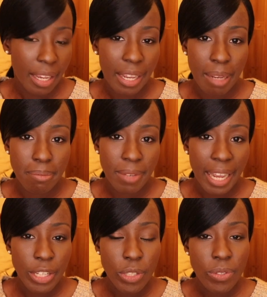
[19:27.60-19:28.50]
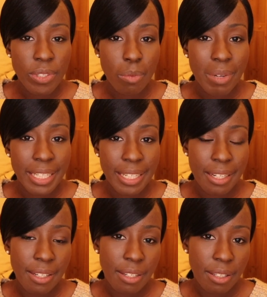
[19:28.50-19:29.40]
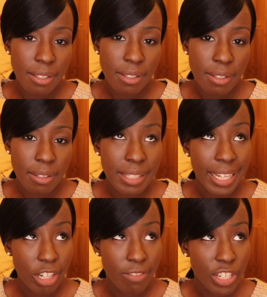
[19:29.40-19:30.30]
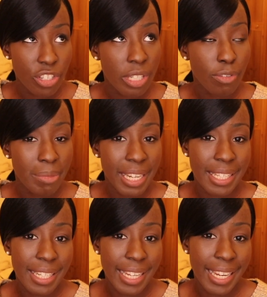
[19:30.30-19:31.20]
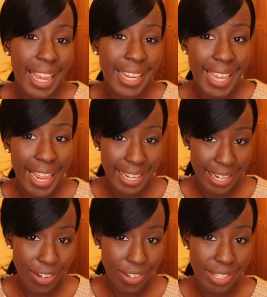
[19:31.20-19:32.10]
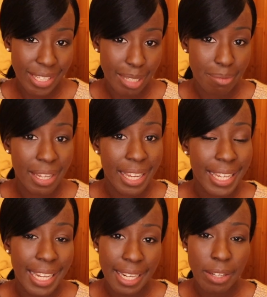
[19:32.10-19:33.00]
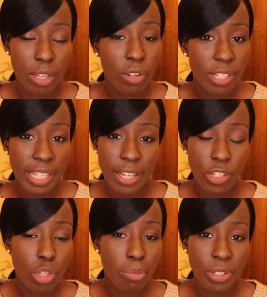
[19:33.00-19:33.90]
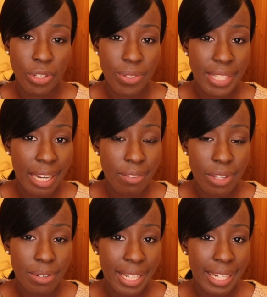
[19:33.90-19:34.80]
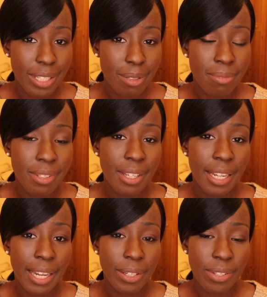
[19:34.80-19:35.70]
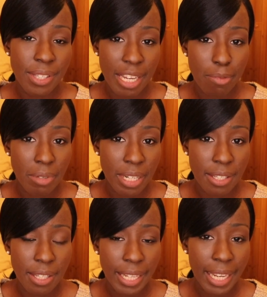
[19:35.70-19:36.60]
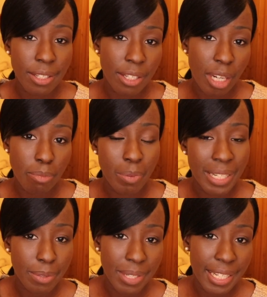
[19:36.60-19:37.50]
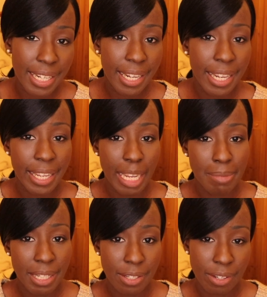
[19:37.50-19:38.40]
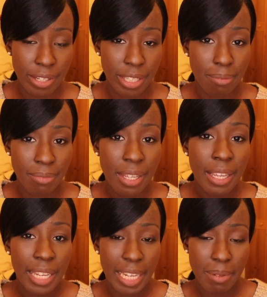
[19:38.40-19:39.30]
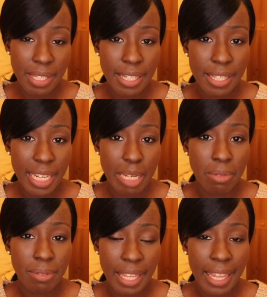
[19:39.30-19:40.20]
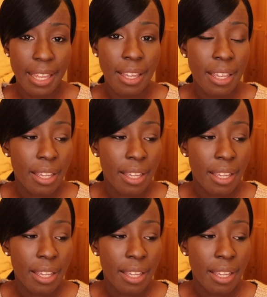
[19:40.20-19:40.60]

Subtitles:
I used the wedding decorations from Italy, again in Nottingham. Again, I got to get double use out of those items so that I could save money. So the candelabra went to Italy, it came back to Nottingham. It was in the table there.